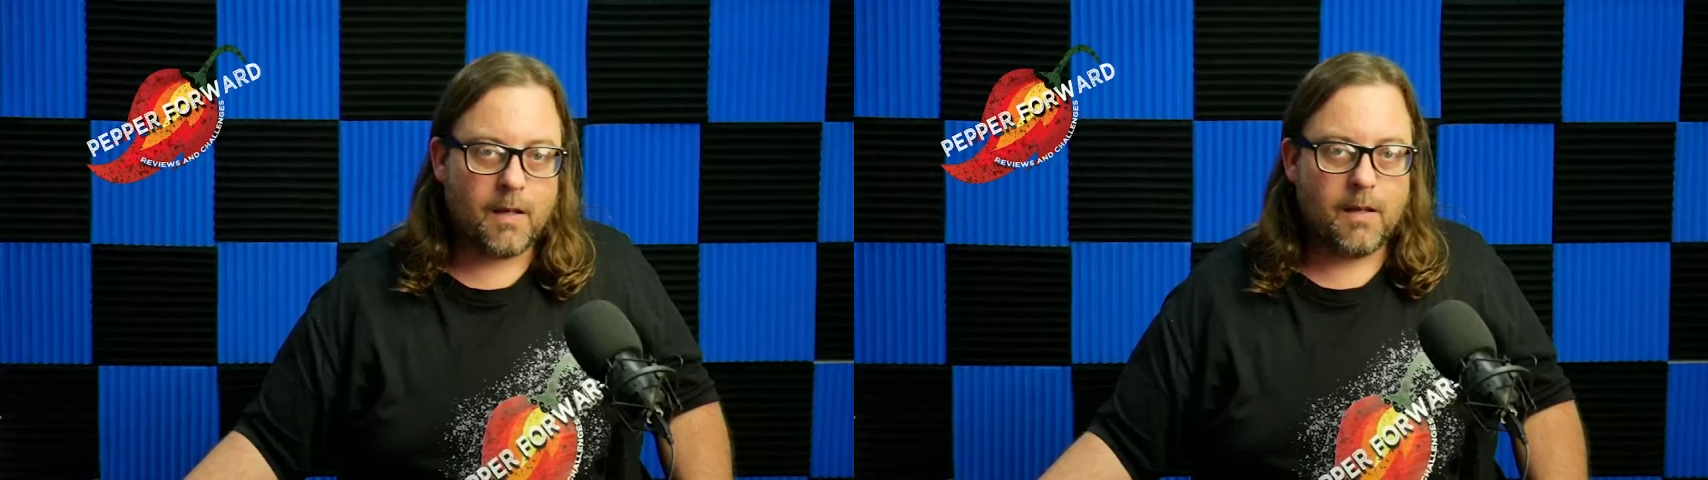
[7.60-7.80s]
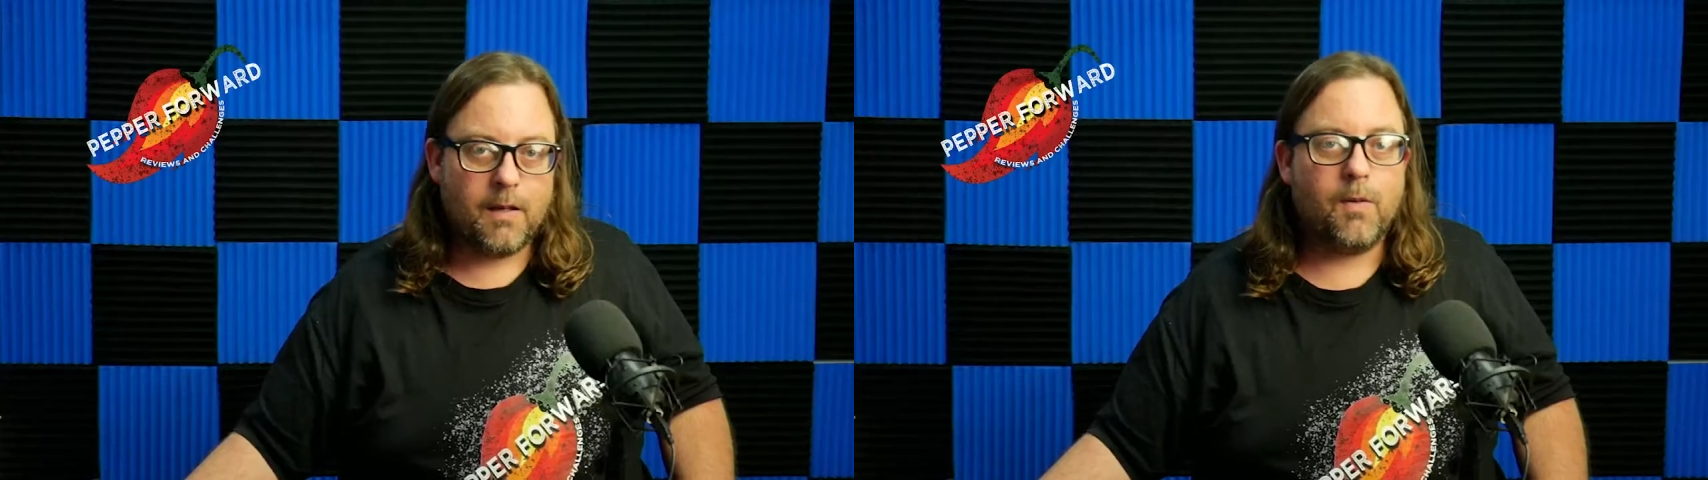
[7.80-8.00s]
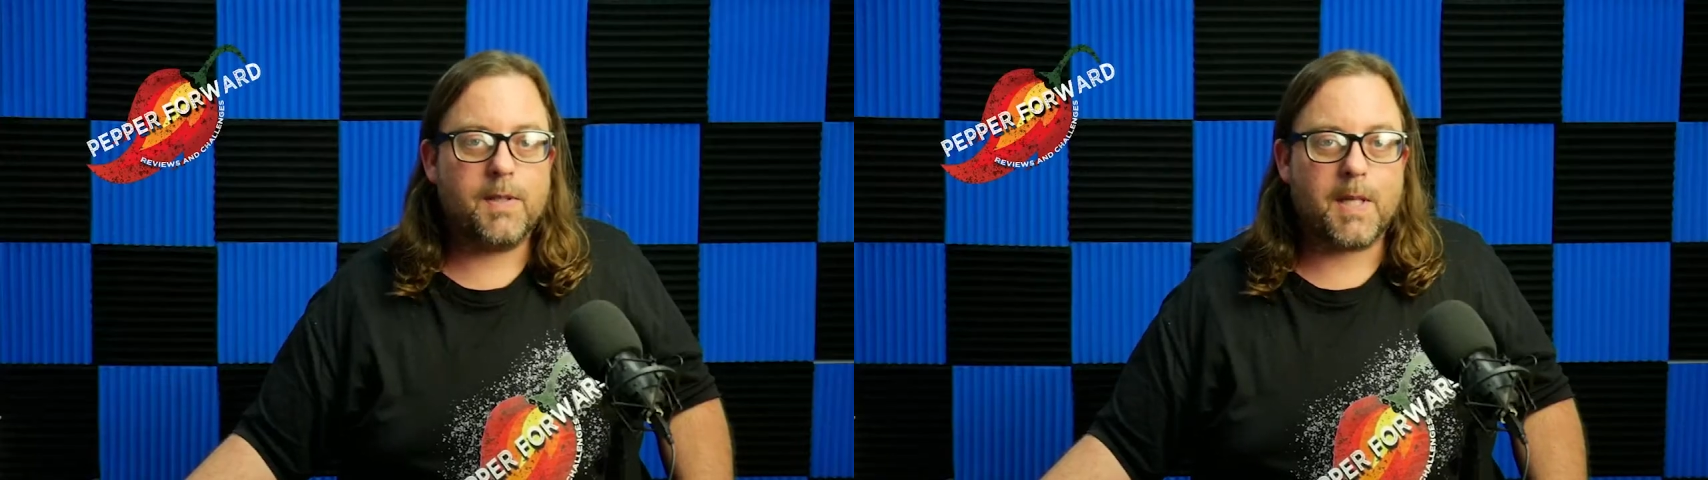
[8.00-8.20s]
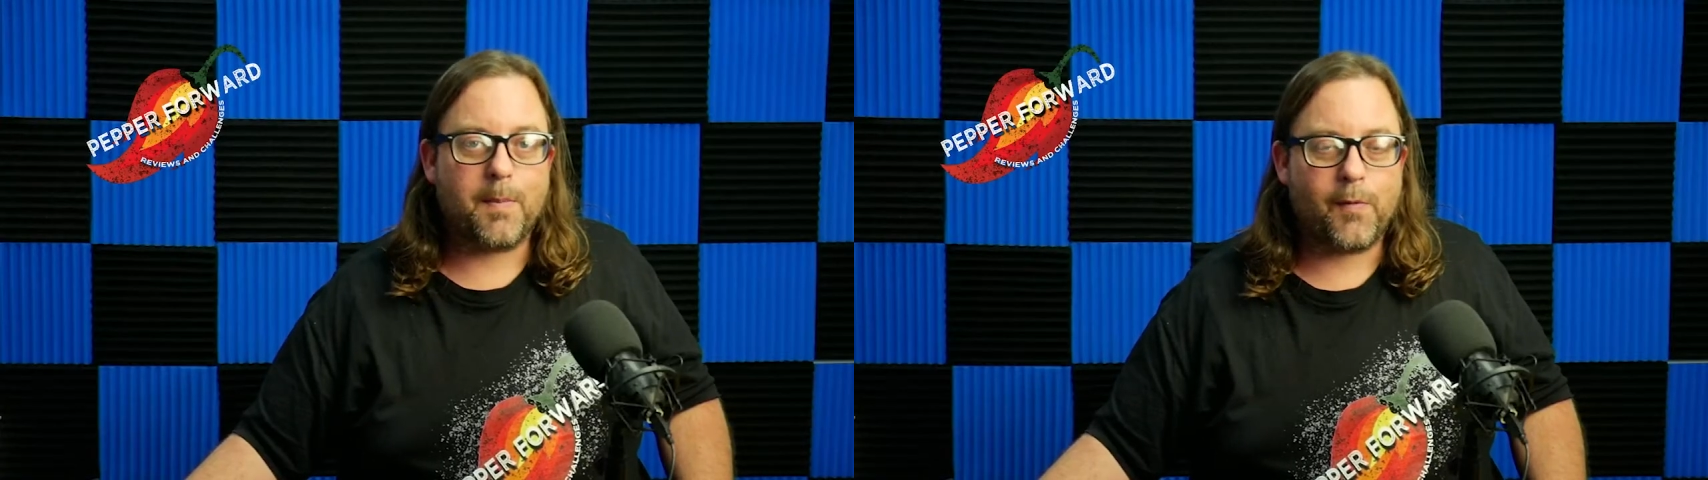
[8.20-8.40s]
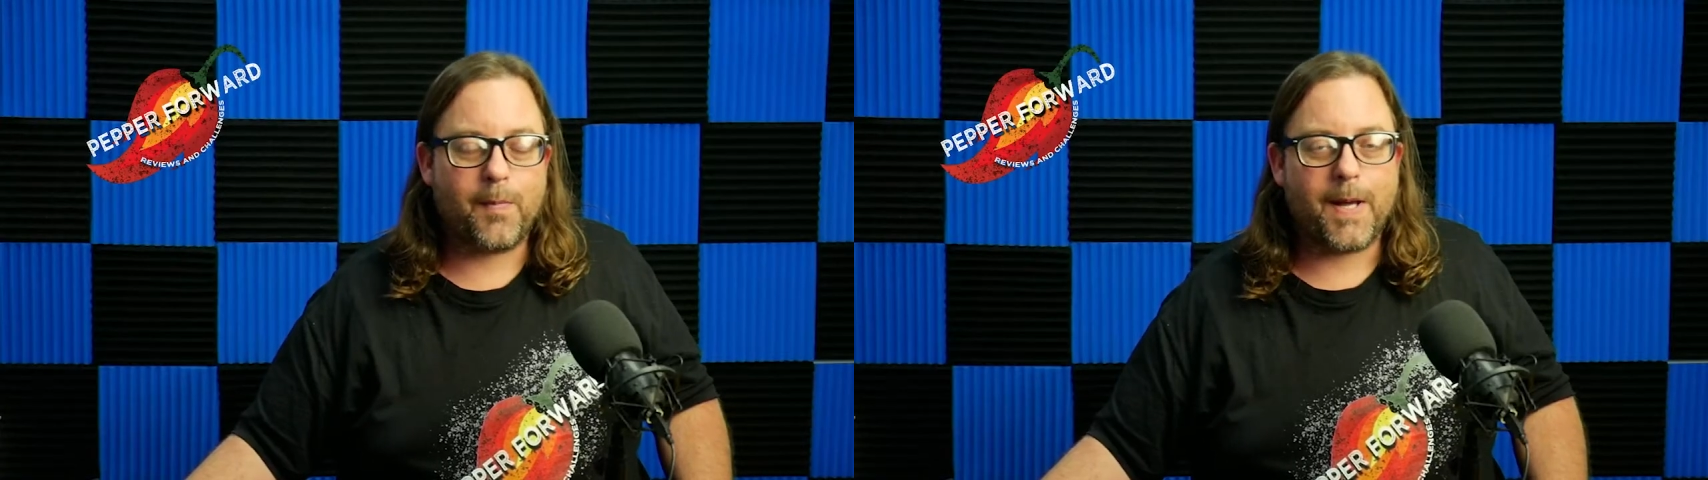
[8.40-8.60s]
What's up,
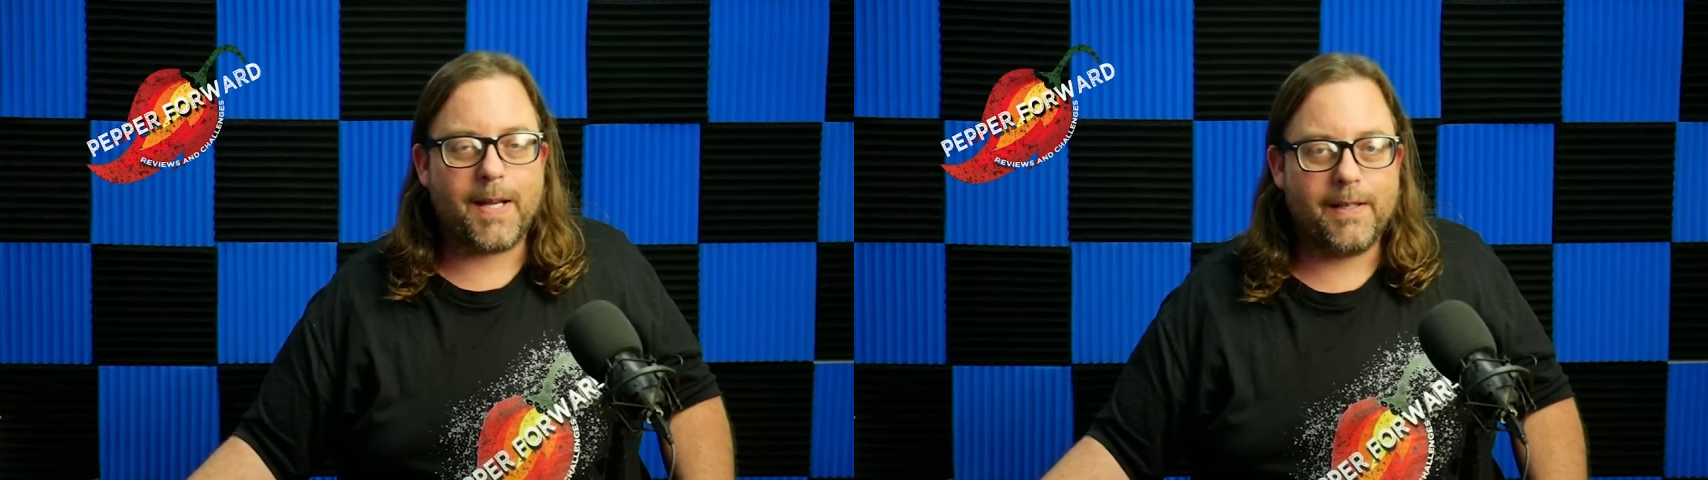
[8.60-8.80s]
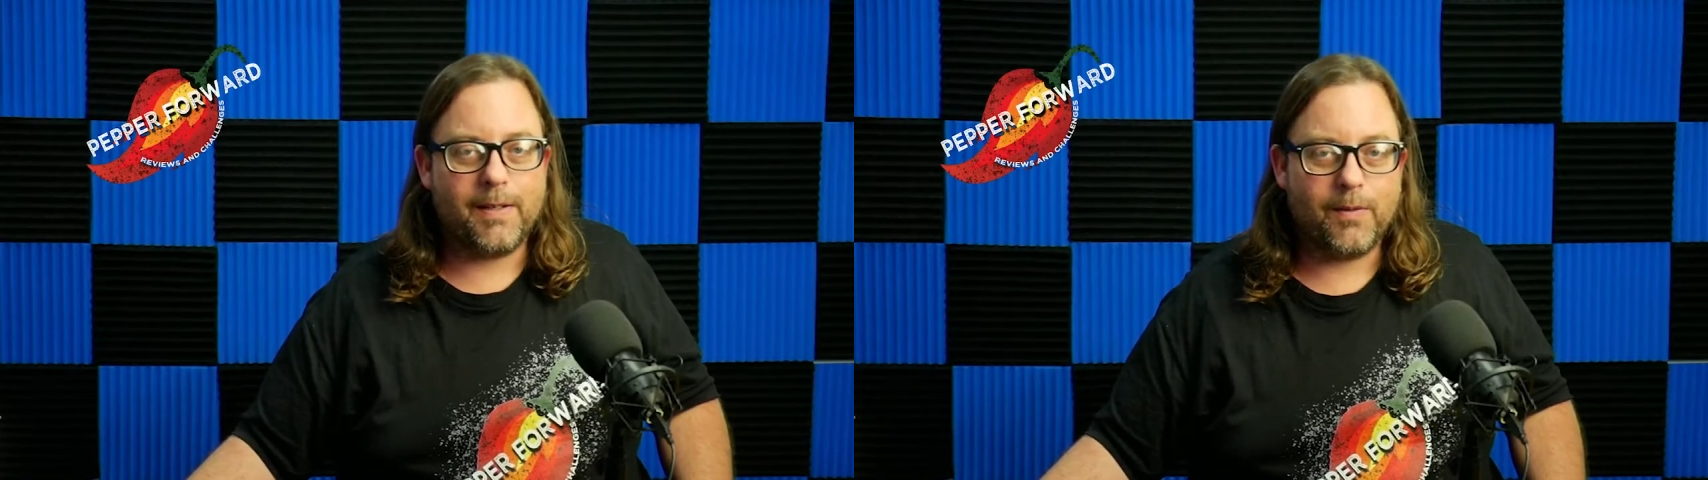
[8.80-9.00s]
everybody?